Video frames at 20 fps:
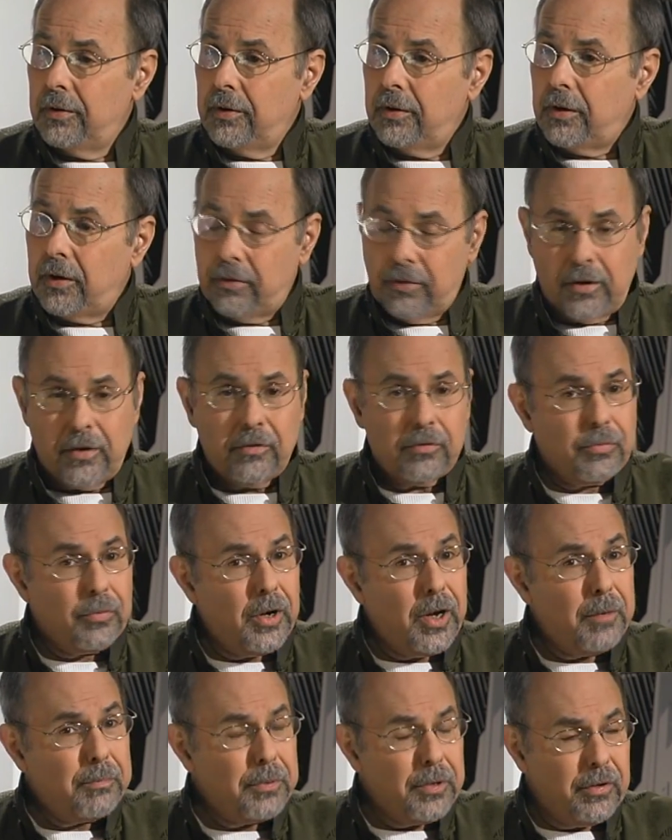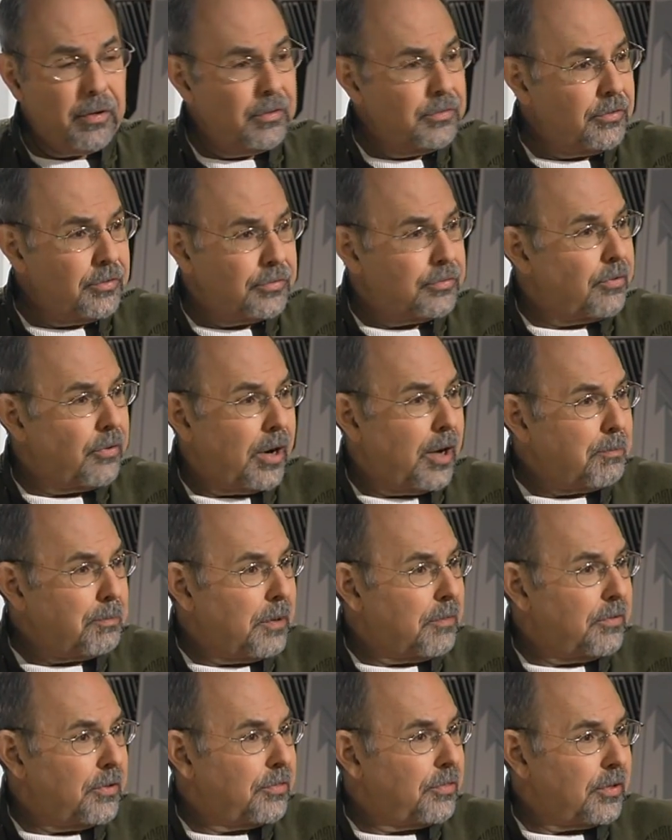And then it's wrapping. You don't just drop
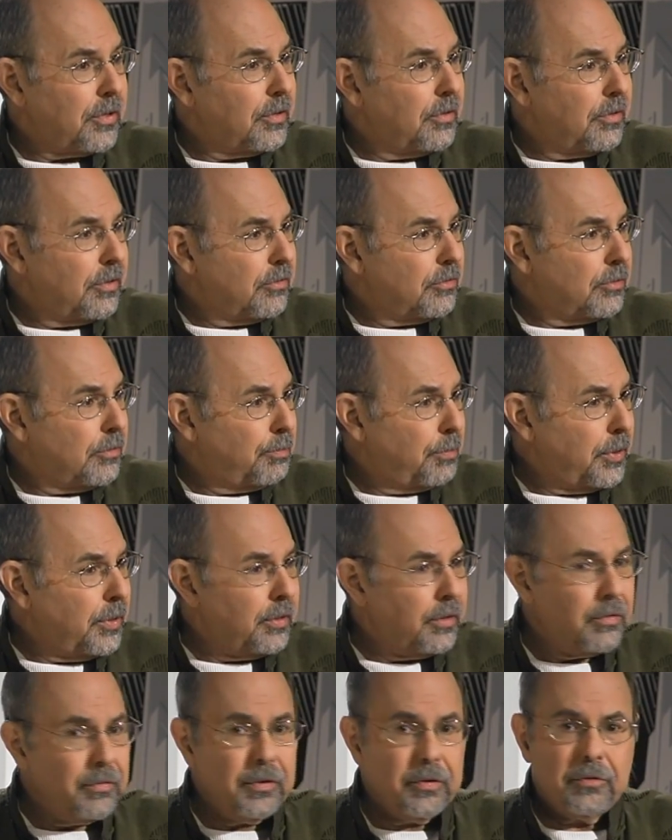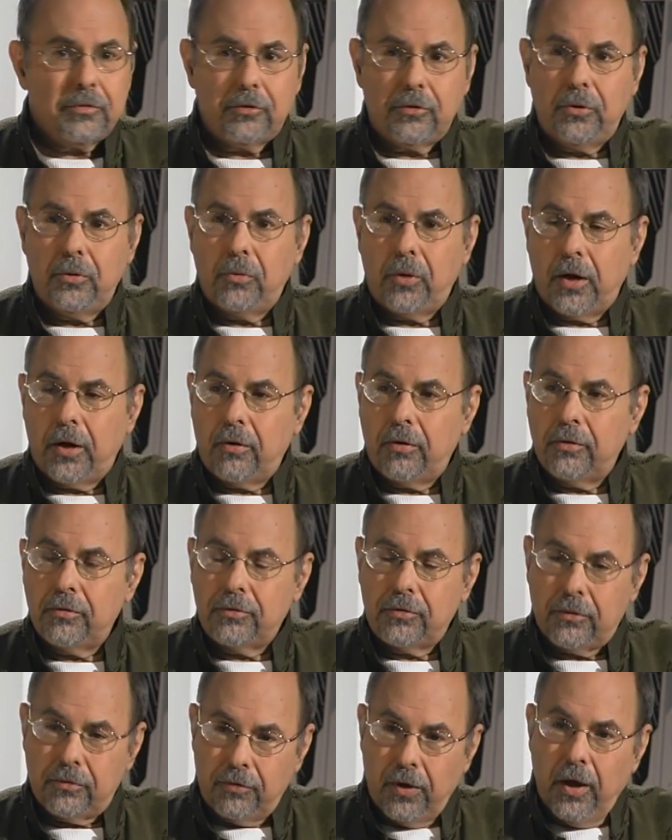everything and disappear. There's 2
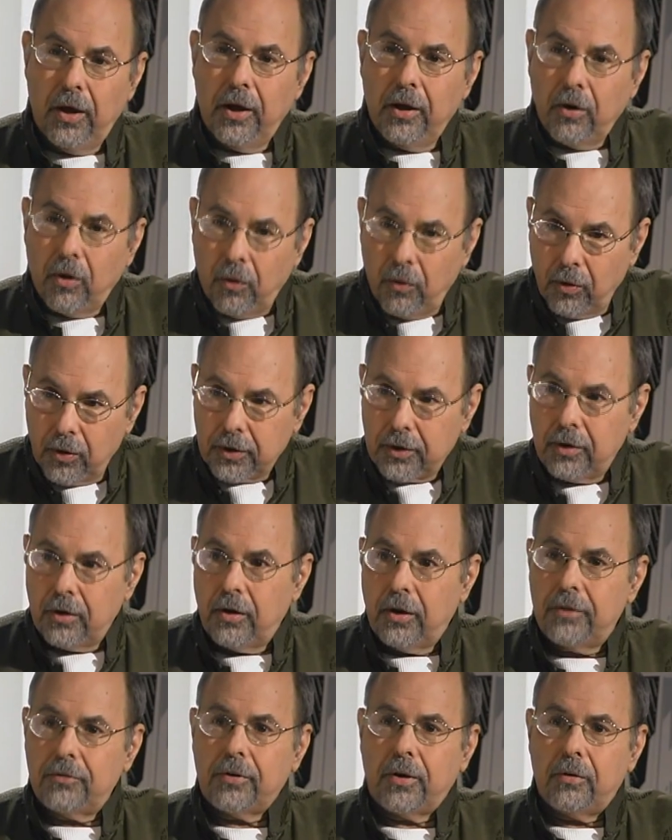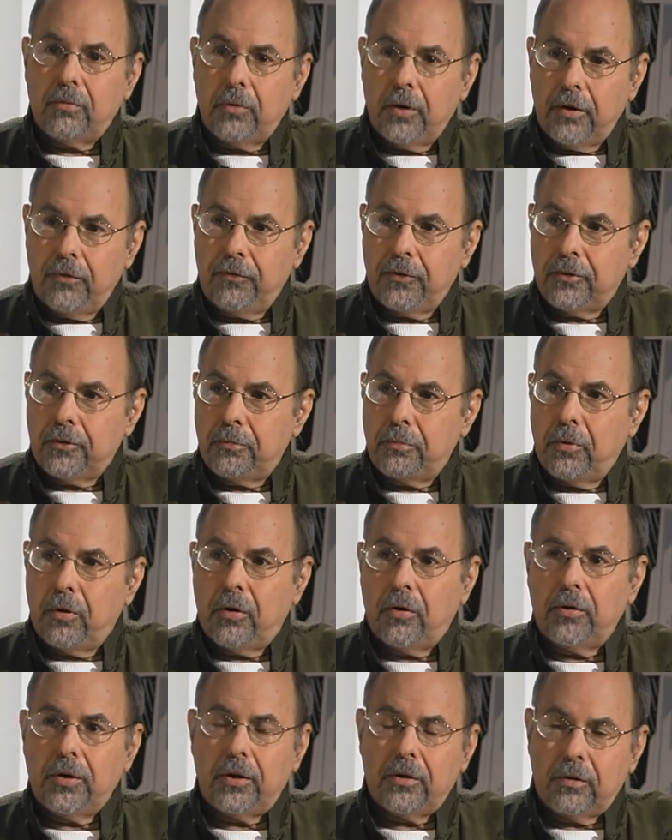hours of organize, get ready for
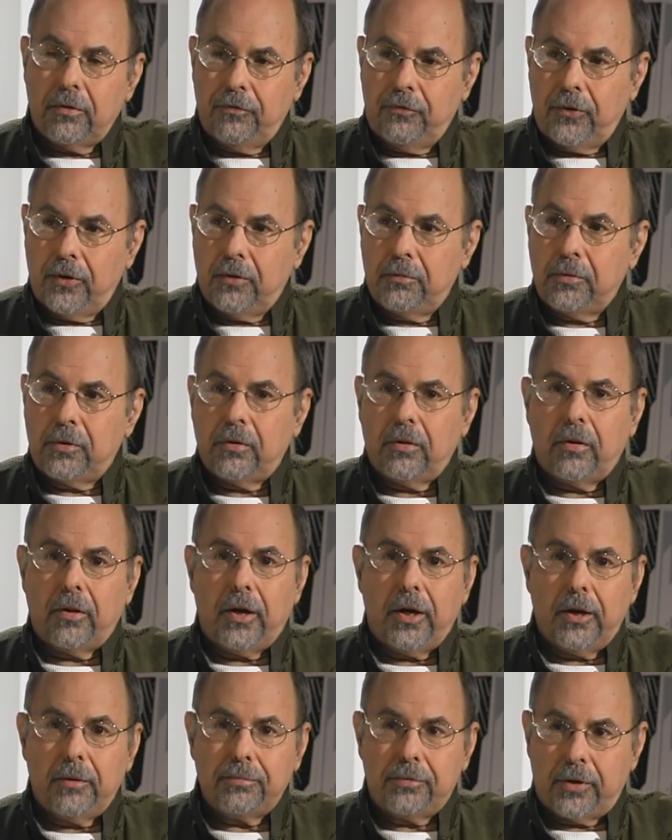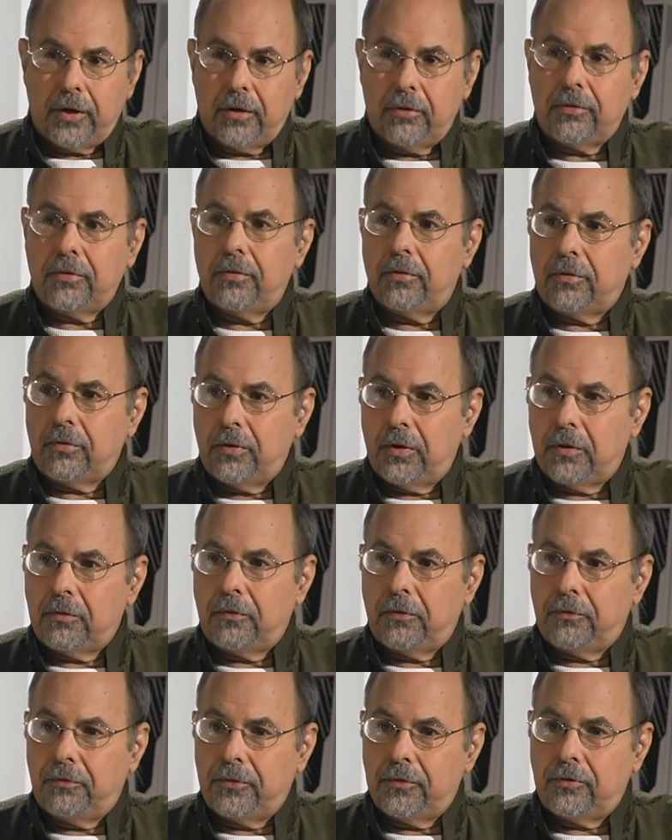tomorrow, get the film to the lab, sound to the
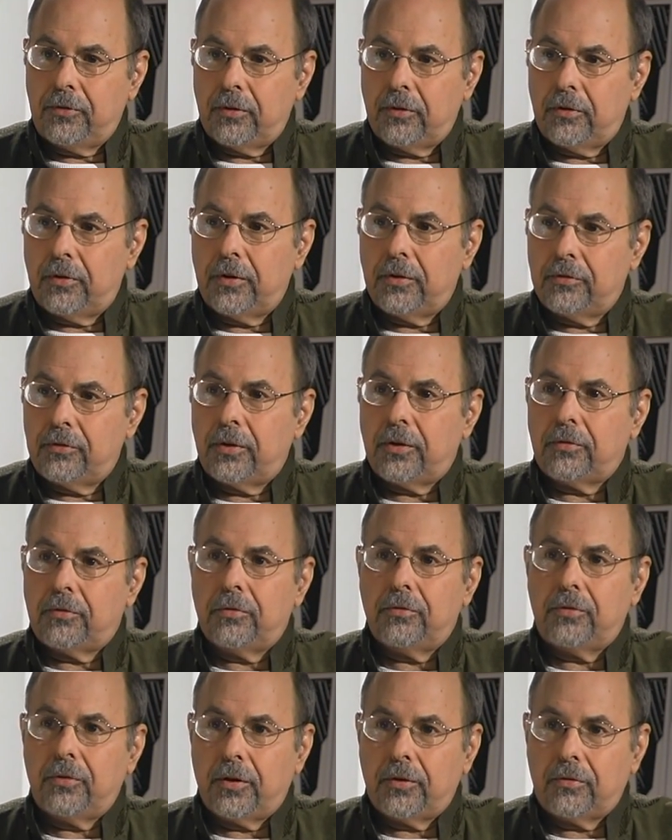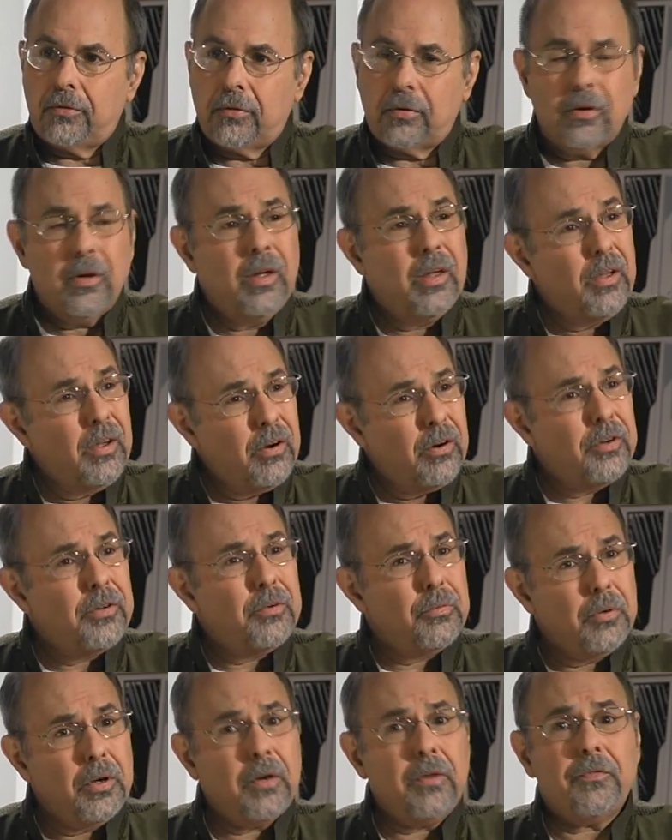transfer facility, et cetera, et cetera. Are
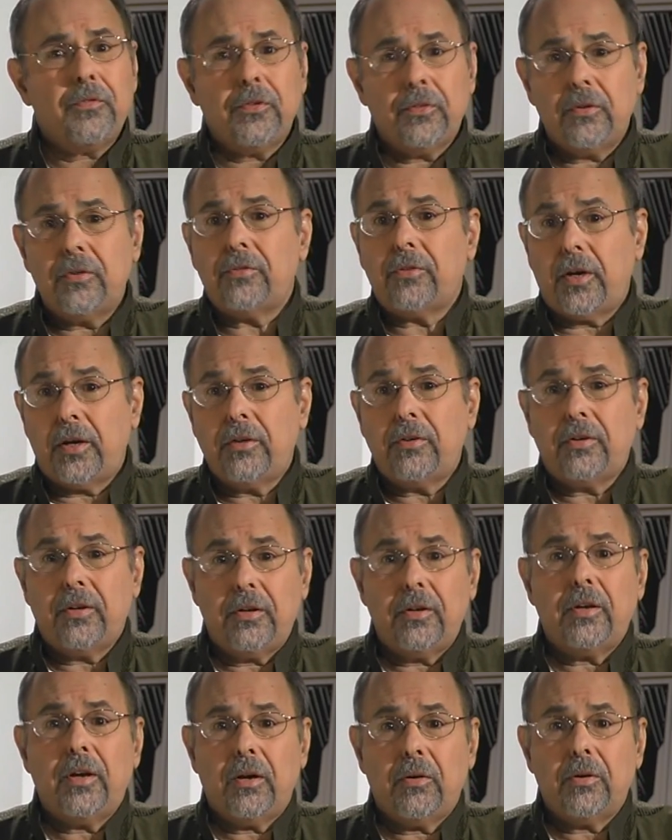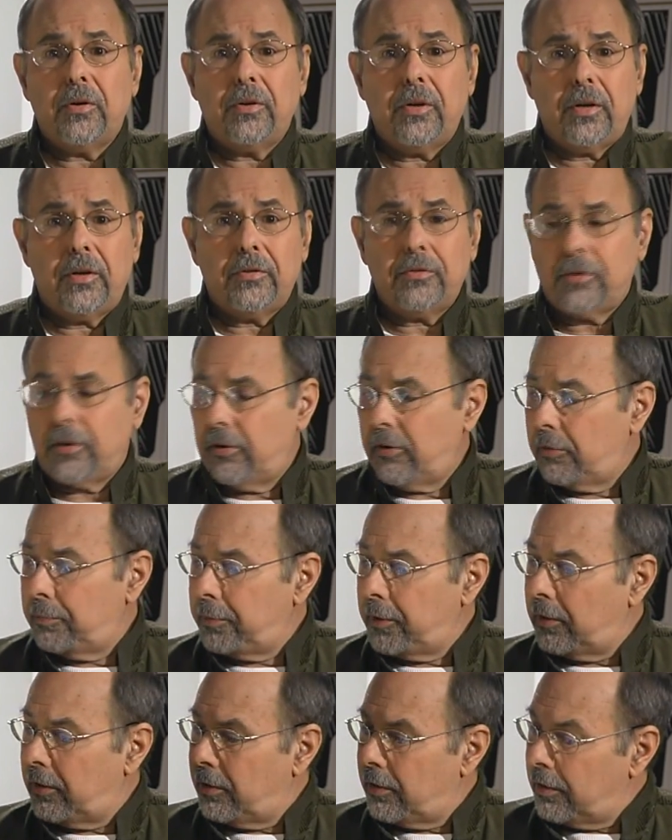you ready for these 18-hour days? I hope
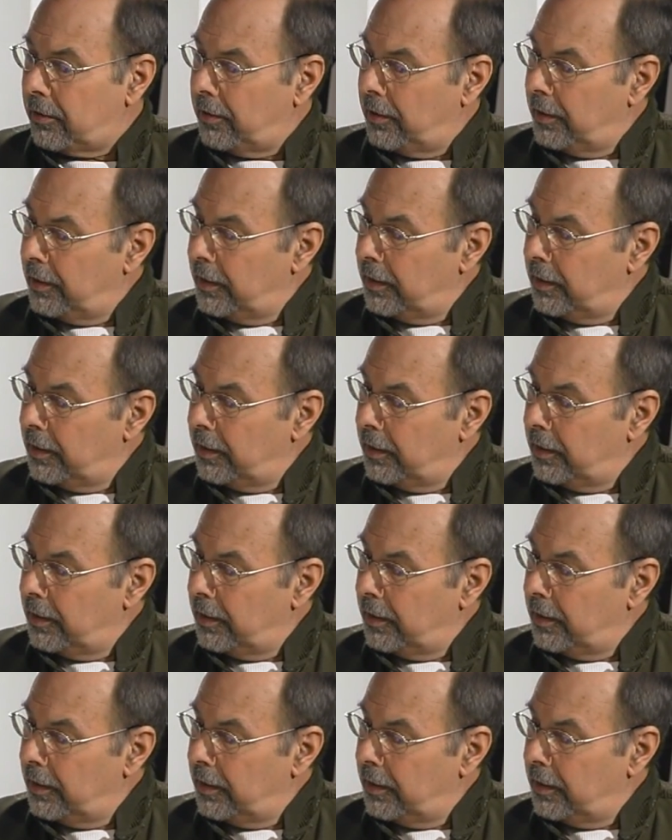you are.